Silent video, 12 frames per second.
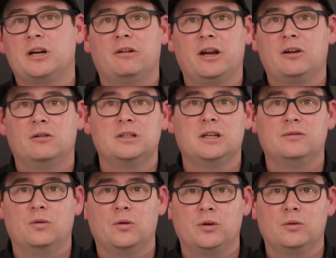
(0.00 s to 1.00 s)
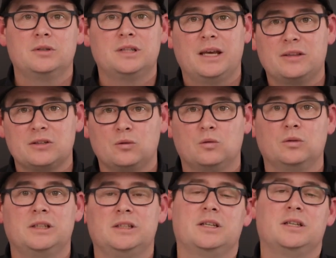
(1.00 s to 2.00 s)
generate content for you? Take this
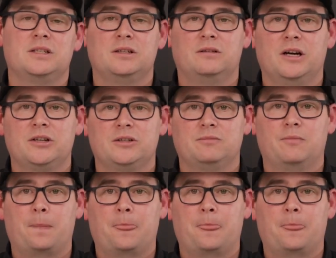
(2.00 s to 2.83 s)
all into consideration.